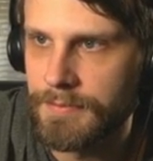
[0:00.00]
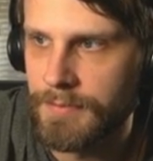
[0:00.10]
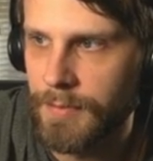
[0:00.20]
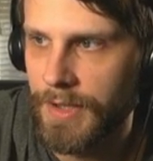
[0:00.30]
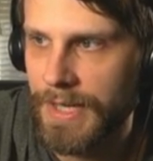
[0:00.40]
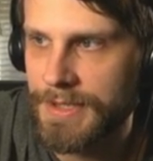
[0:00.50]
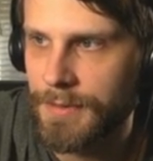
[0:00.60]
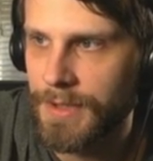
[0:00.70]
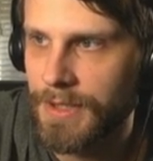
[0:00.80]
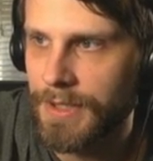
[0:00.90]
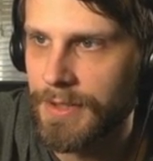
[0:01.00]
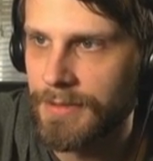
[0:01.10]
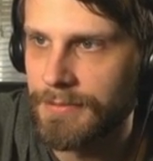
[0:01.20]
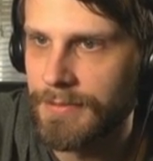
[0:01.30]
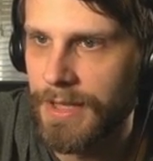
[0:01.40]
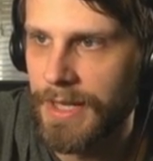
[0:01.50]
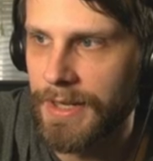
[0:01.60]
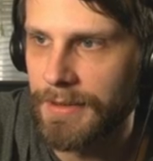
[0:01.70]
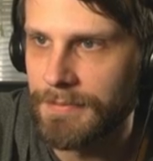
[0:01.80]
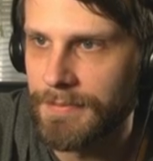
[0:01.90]
Well, that's really good.
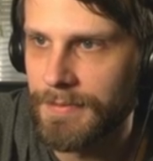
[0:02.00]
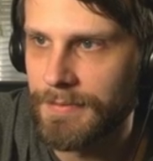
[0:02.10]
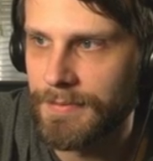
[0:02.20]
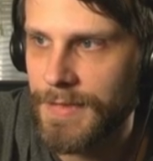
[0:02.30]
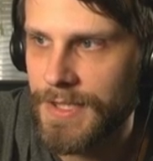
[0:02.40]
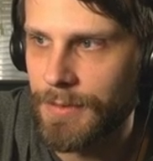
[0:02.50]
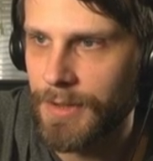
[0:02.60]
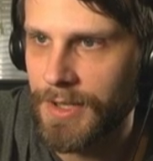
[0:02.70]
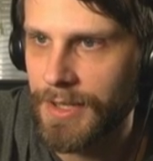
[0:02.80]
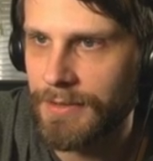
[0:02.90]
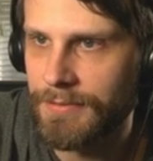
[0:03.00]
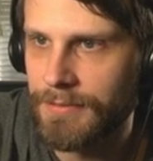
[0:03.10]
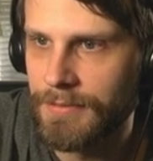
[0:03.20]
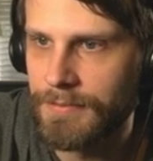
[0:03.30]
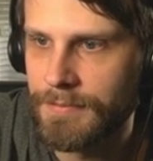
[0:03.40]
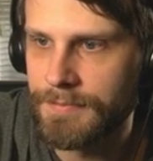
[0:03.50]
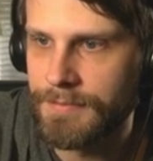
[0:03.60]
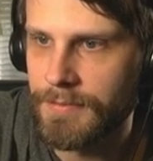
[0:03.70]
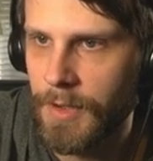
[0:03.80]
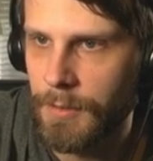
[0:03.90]
So we're dead?
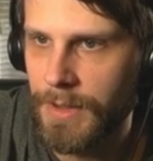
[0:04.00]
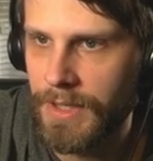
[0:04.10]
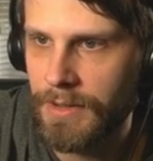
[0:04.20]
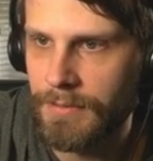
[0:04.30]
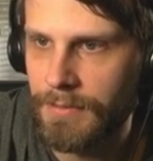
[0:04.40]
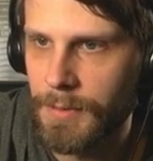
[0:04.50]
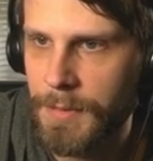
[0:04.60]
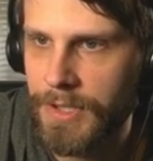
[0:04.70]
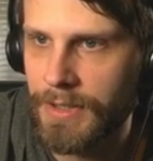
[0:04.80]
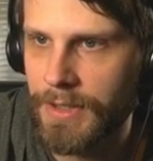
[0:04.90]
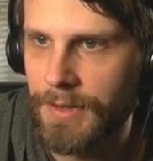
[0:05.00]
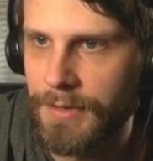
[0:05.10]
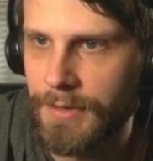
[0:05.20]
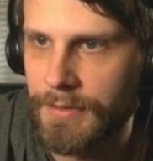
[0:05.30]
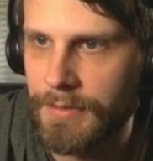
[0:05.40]
Are we dead? We're pretty close.